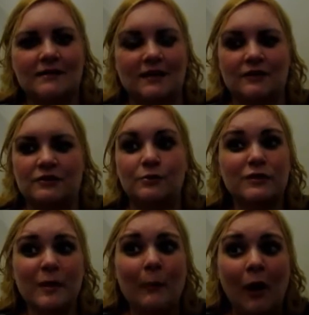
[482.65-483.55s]
I couldn't go to
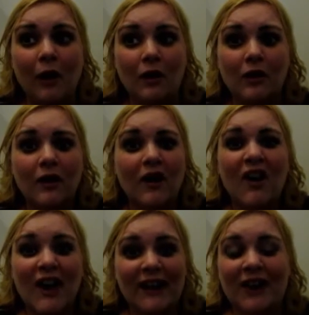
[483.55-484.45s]
the mall.
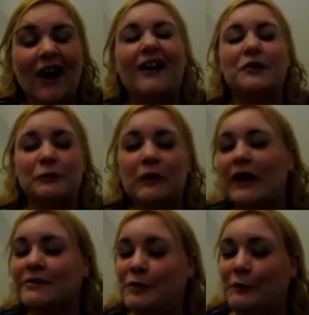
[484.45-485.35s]
And you
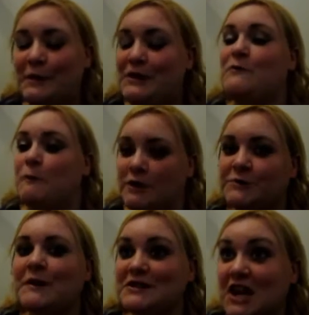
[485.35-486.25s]
guys know me, you watch
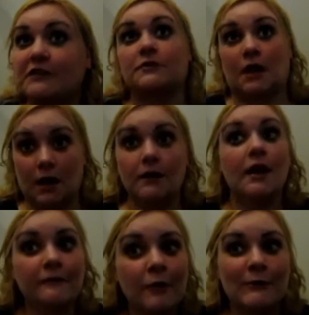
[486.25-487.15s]
my channel. I
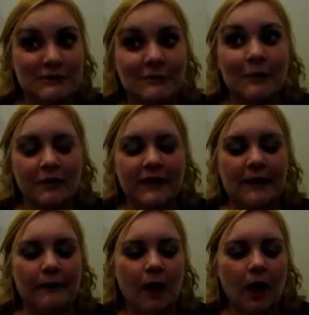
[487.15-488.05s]
love going to the mall
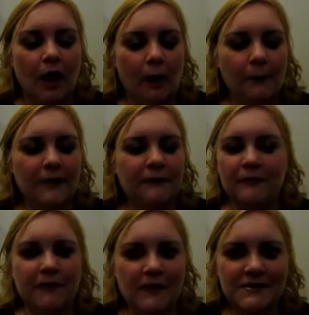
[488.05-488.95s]
now. But for
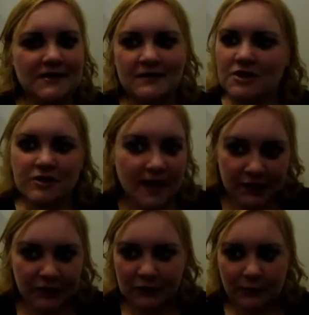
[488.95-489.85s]
5-6 years, I
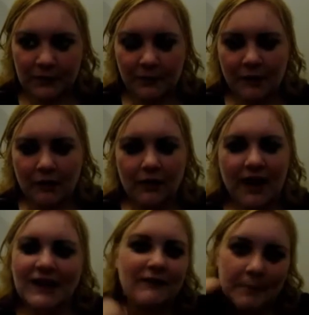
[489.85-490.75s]
couldn't go to the mall.
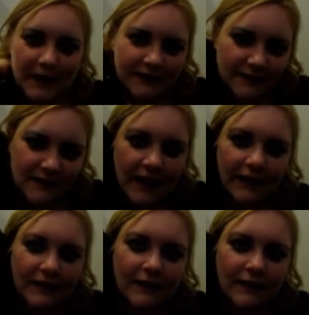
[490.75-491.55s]
I'd have a panic attack.